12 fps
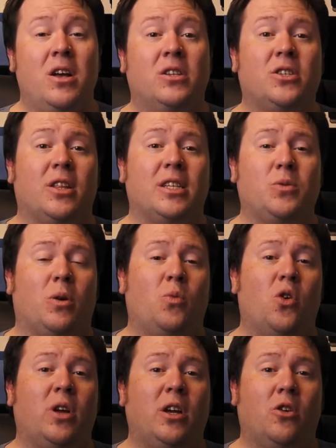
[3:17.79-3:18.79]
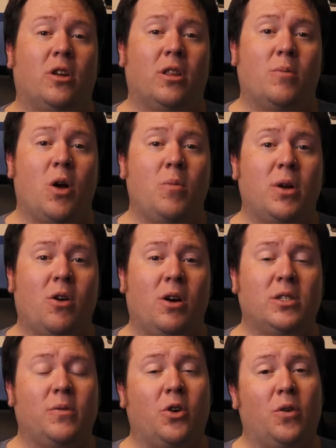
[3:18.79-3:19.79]
So that's what I'm working on at the moment,
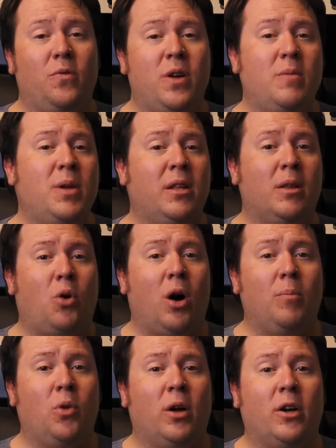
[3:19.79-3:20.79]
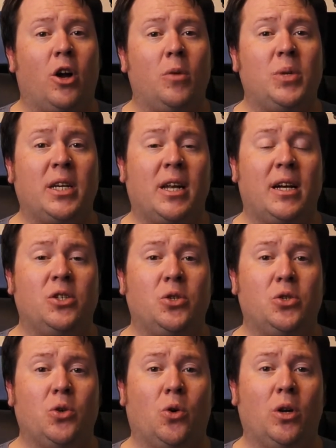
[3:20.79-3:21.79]
guys. I've got a fair bit in the pipeline. I hope to get out to
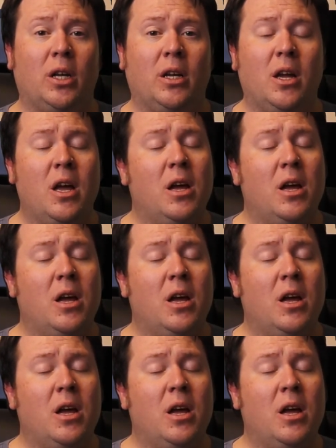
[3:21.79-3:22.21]
you shortly.